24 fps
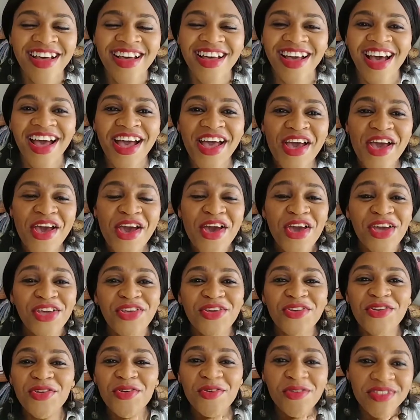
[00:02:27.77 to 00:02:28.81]

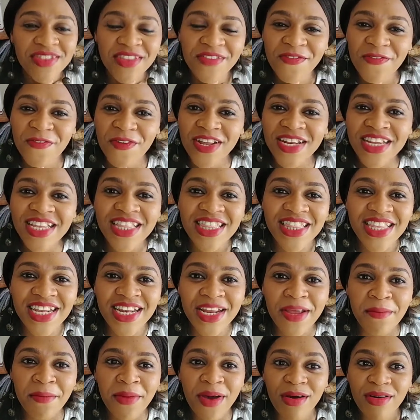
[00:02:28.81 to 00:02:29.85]
The funny thing
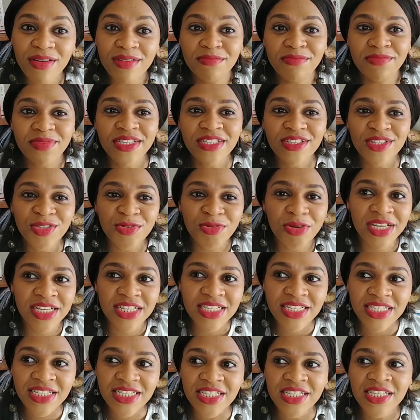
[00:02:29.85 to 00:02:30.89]
about being
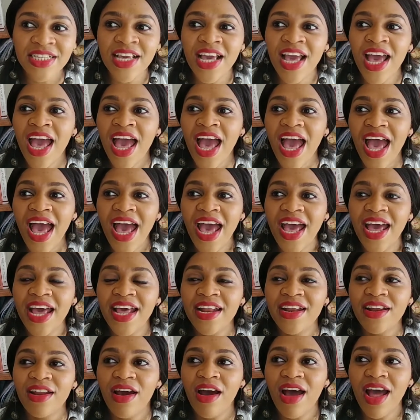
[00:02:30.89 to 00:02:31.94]
20
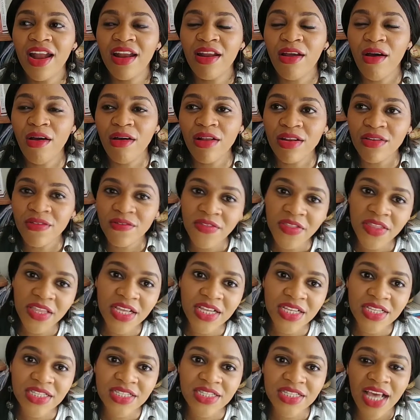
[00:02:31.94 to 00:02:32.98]
and all of
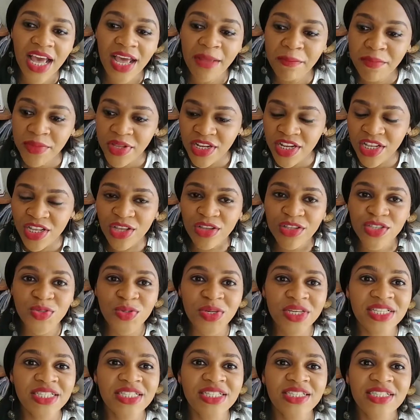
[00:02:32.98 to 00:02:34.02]
this, and being in your
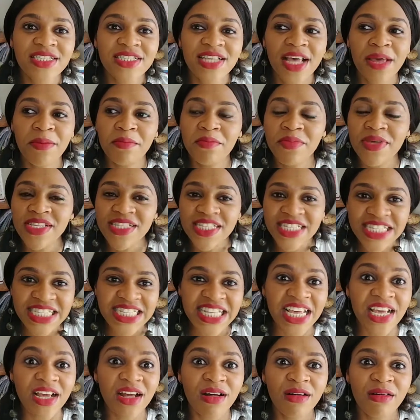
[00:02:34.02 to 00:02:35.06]
20s and being
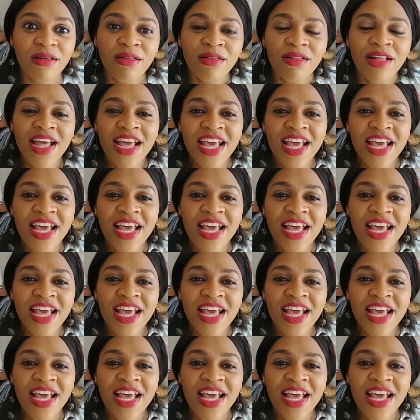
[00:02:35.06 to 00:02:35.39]
single,